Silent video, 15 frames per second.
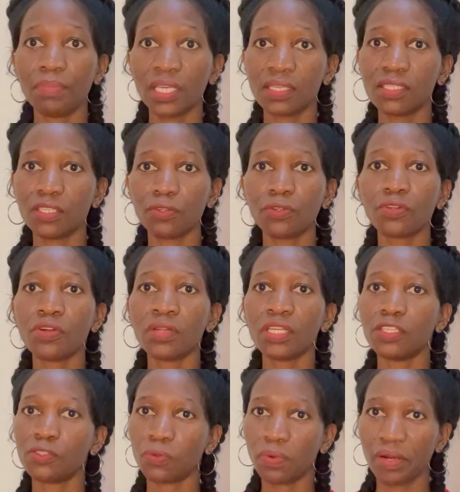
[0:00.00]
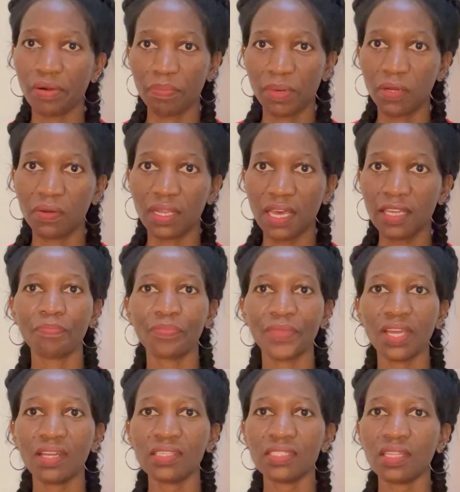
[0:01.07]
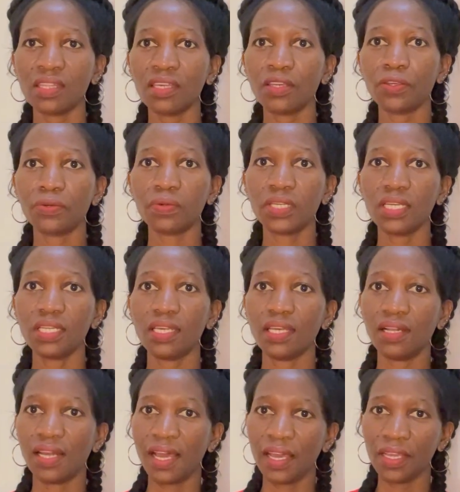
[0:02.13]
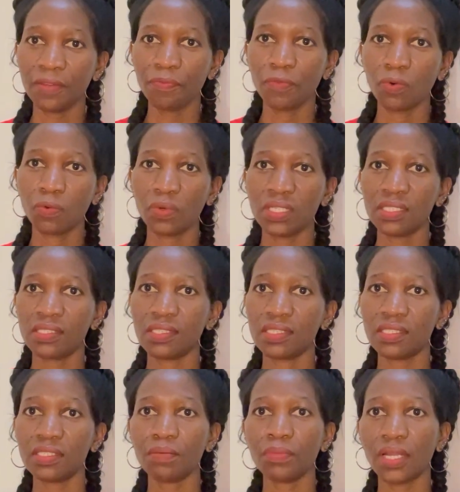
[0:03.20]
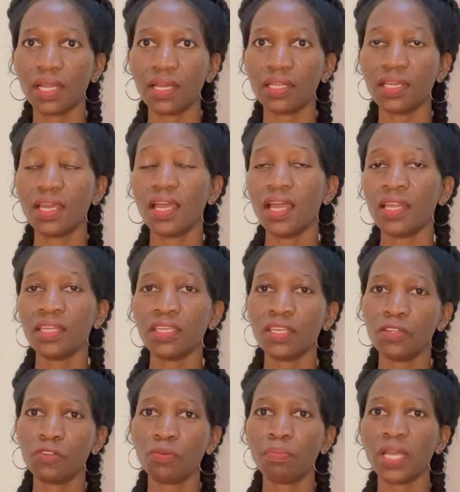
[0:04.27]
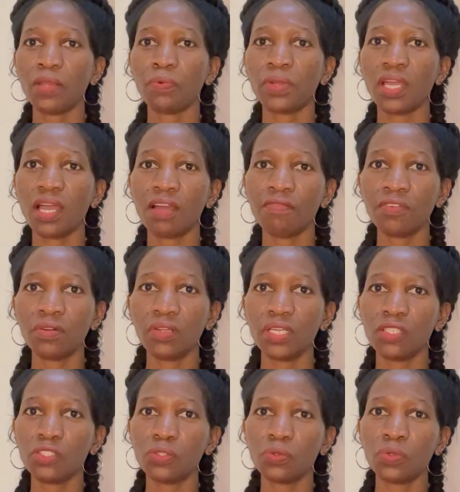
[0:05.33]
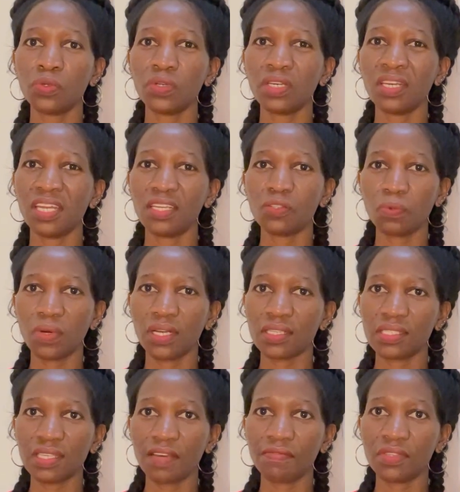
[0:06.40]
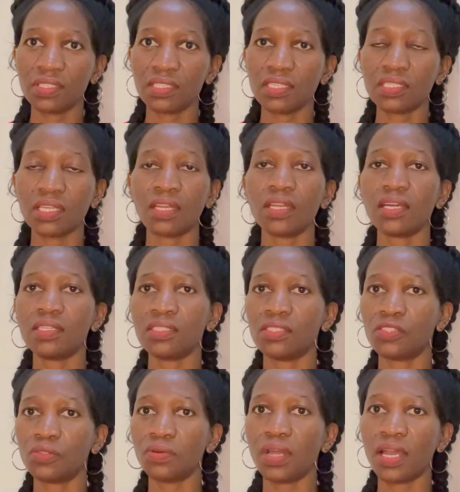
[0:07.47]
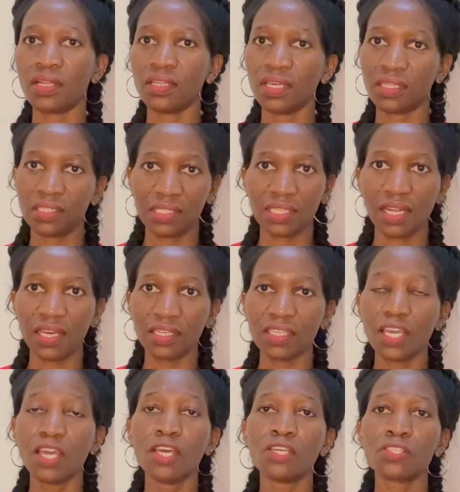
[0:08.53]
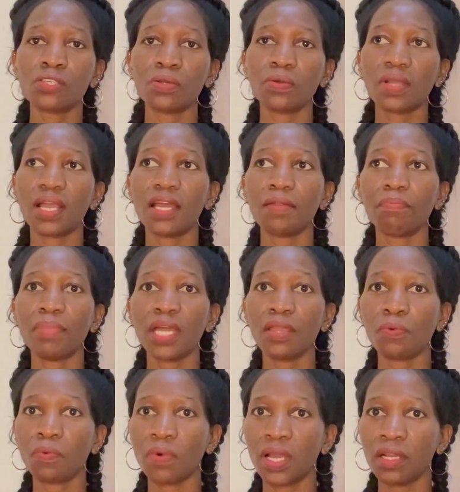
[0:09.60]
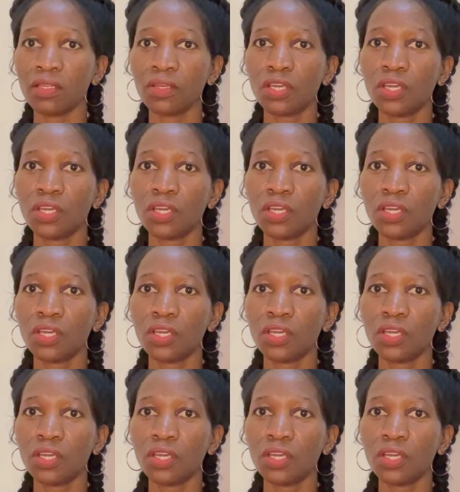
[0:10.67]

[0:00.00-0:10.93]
deal. You don't need to worry about that. Another thing, you need a line, which is the SIM card. And here in Dubai, we have only 2 network services, and that is Du and Etisalat. So you can buy one.